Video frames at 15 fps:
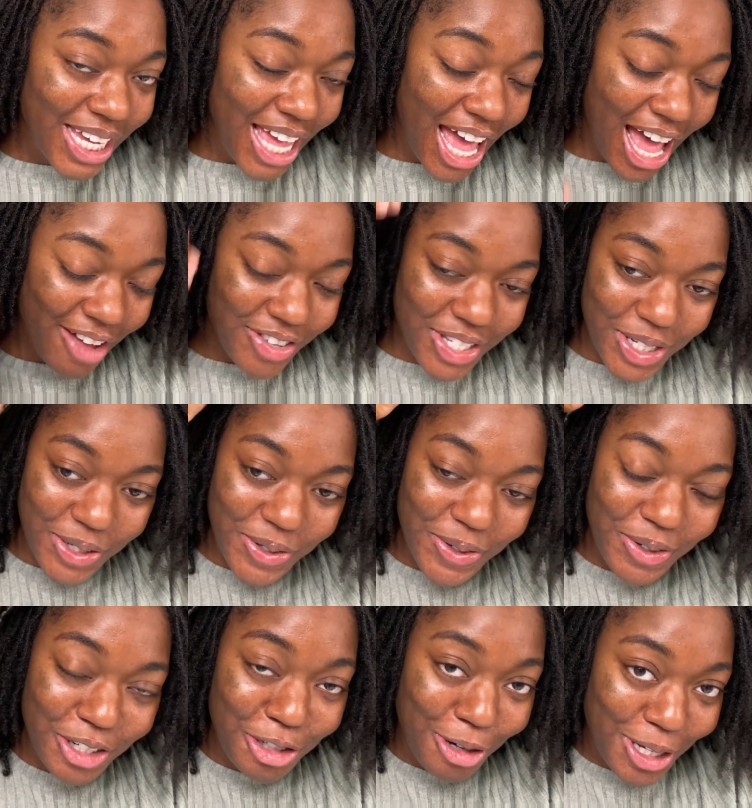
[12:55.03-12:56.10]
have to
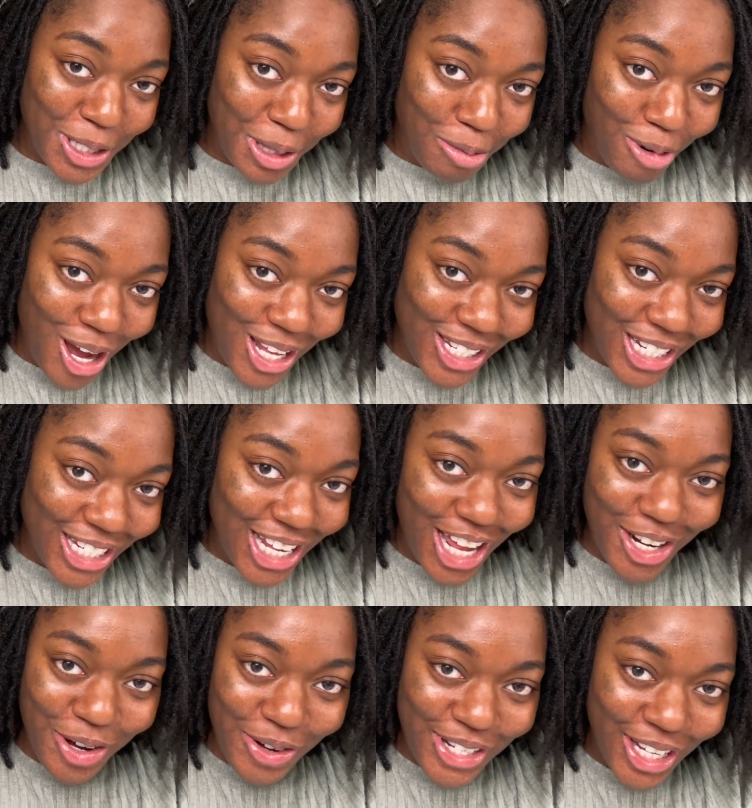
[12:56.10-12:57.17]
trust the process. I
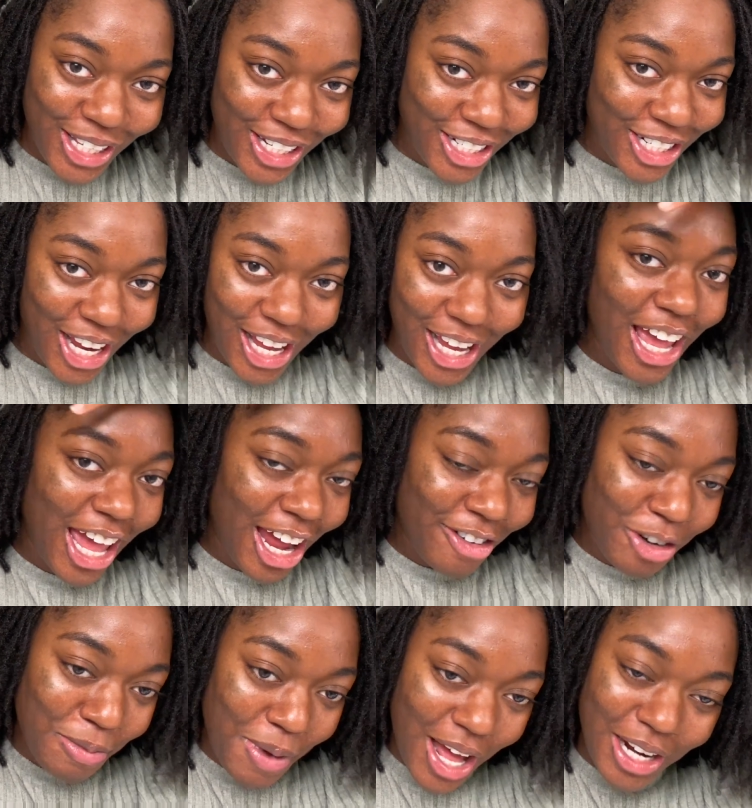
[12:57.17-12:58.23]
know it's cliche.
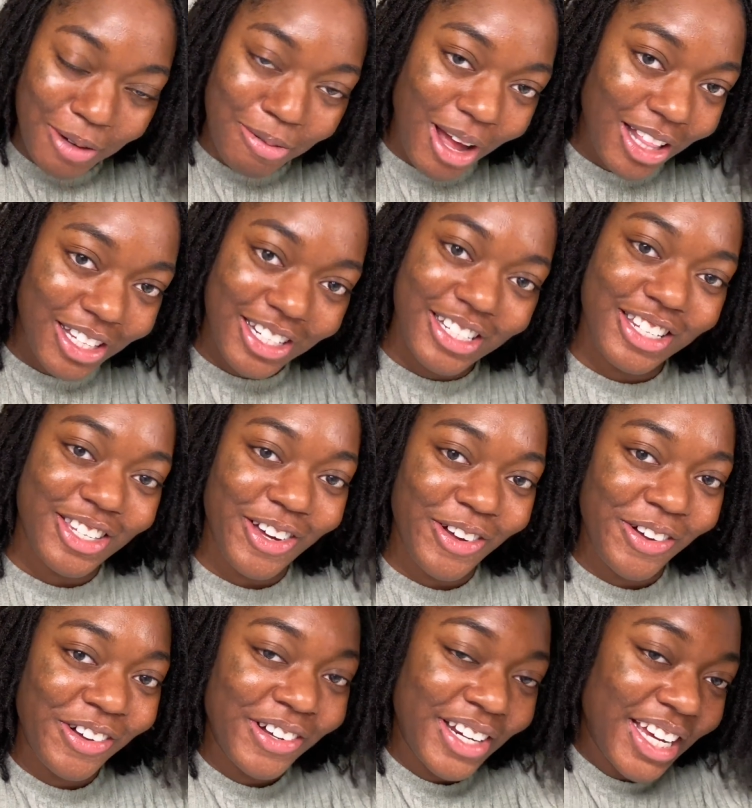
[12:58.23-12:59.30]
Everybody probably done
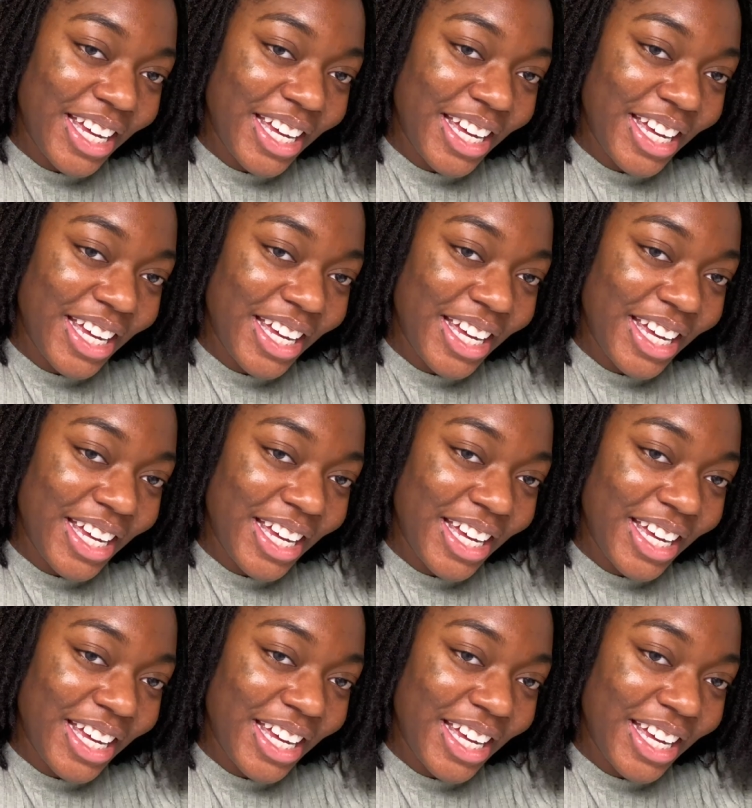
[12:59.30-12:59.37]
told